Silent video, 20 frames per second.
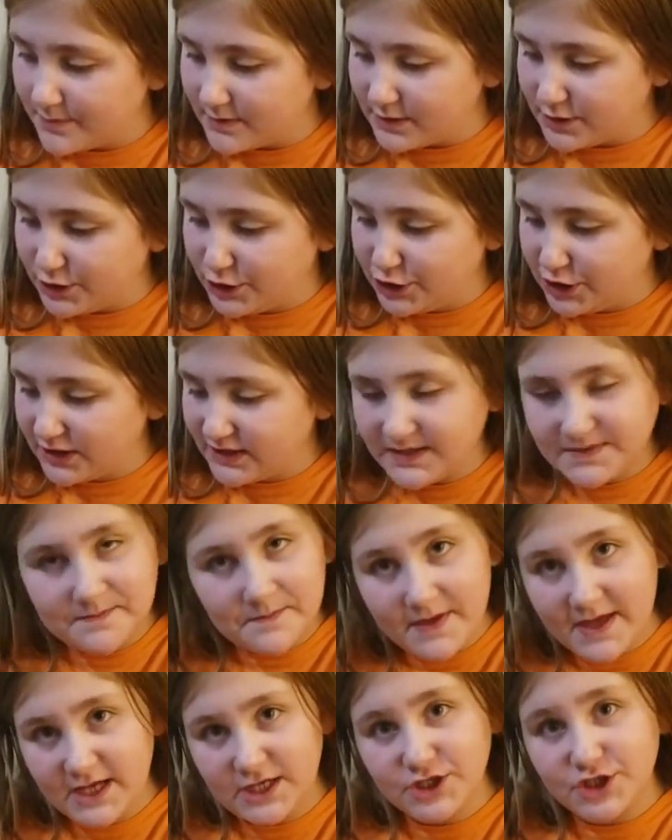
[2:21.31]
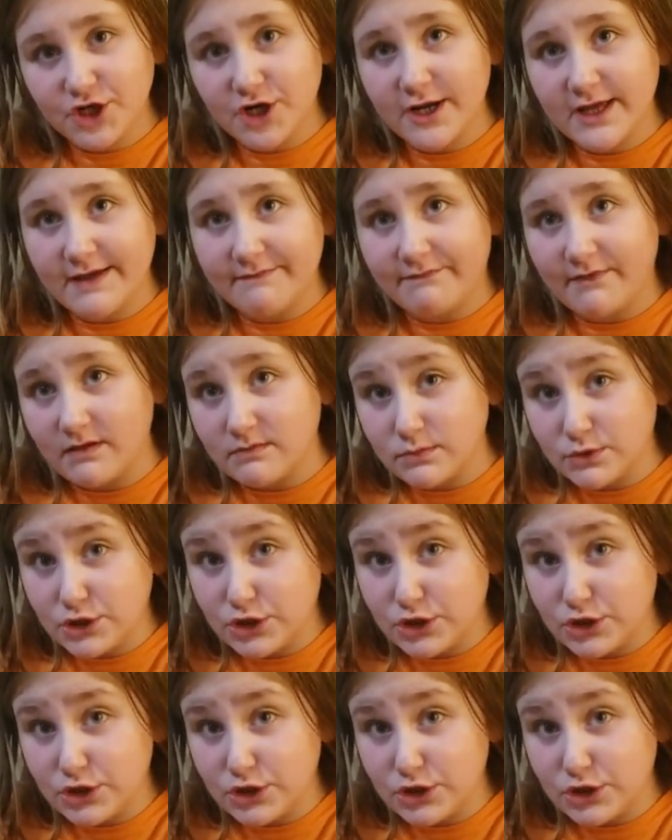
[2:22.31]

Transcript: but just make sure to give them